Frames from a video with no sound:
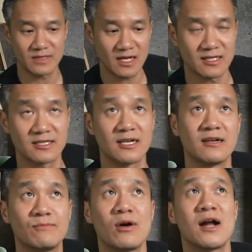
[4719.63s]
the,
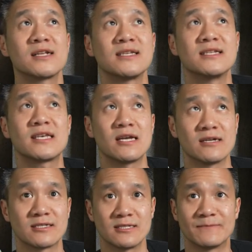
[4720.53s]
the products in the
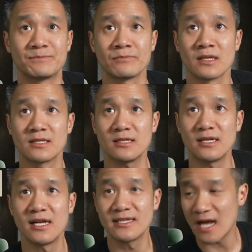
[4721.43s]
carousel. So
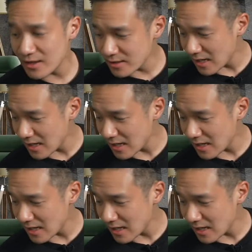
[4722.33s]
the other